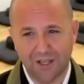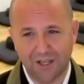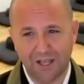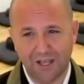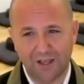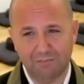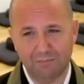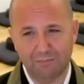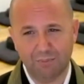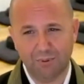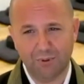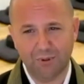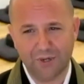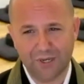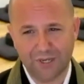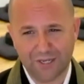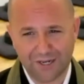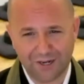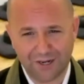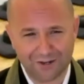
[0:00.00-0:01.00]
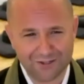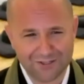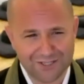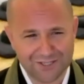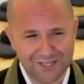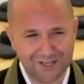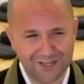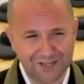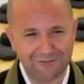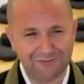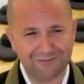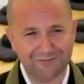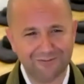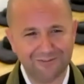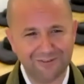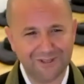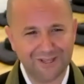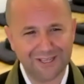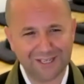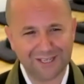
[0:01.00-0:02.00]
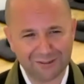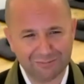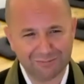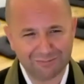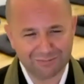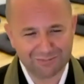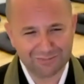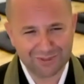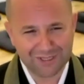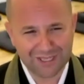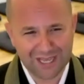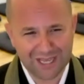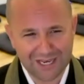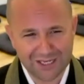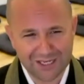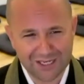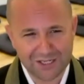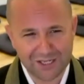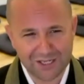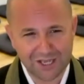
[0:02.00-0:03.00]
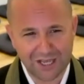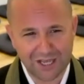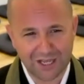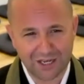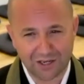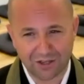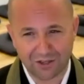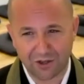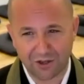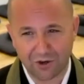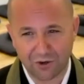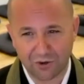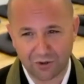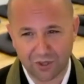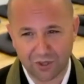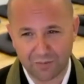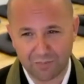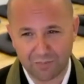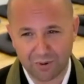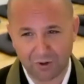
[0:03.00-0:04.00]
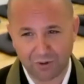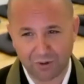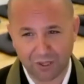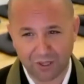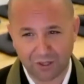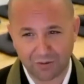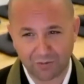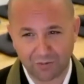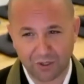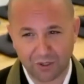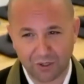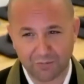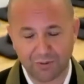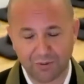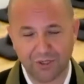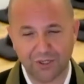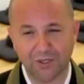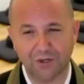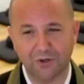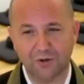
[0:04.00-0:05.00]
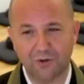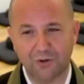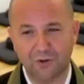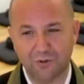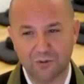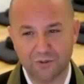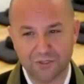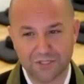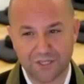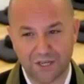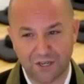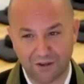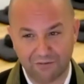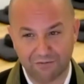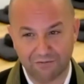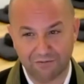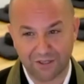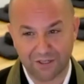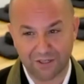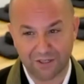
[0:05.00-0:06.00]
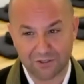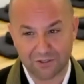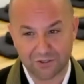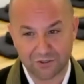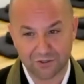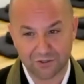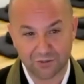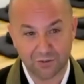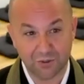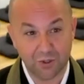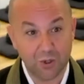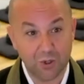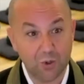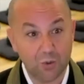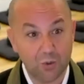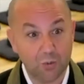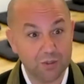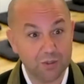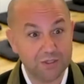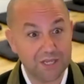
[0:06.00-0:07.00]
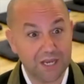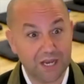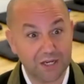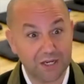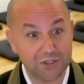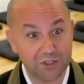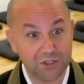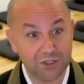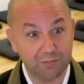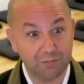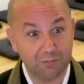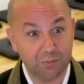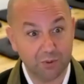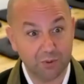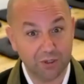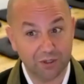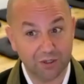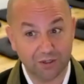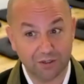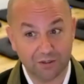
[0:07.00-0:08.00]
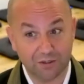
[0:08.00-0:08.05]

and putting ourselves, like getting to the end of the hokey pokey, where you're putting your whole self into what's actually important.